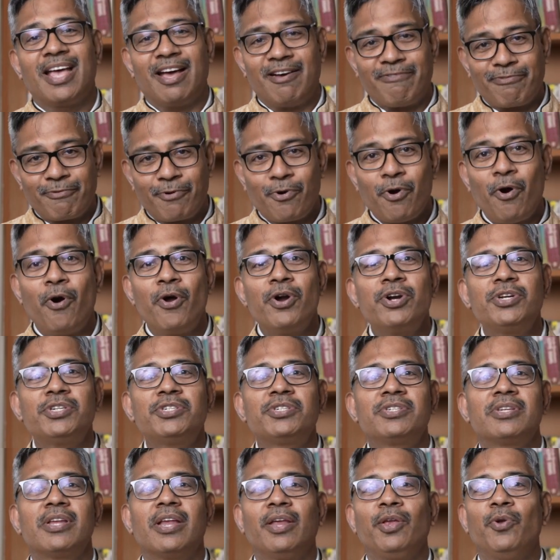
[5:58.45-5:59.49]
Of
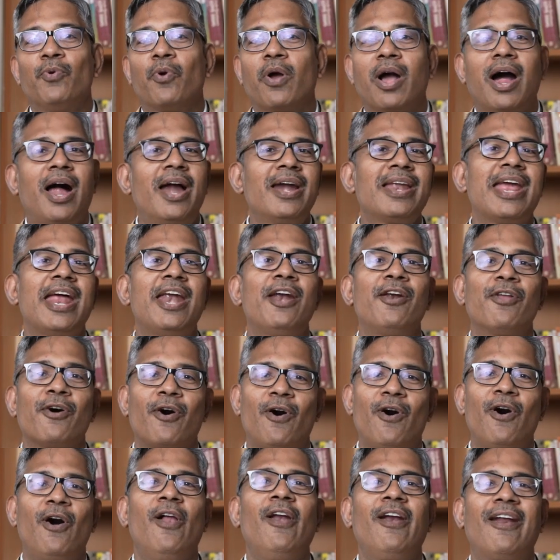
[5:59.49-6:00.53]
course, you can't get it
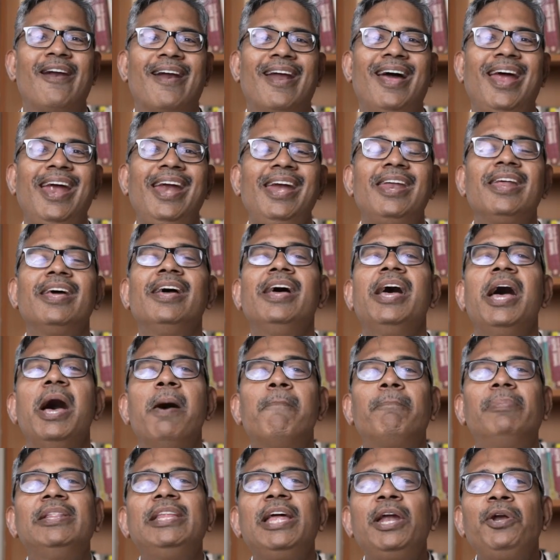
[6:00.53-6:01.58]
all right,
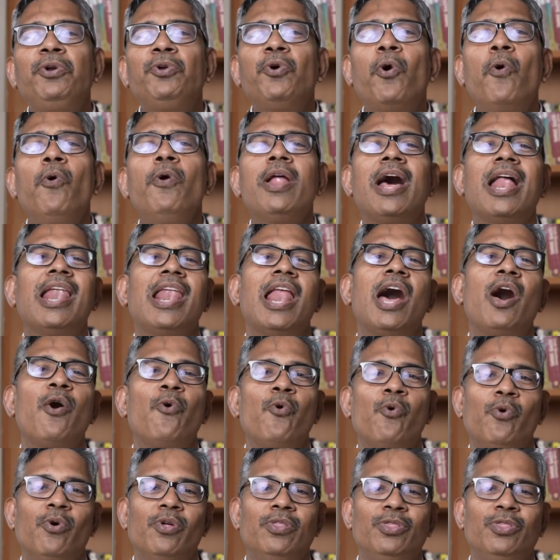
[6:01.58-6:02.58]
but they don't allow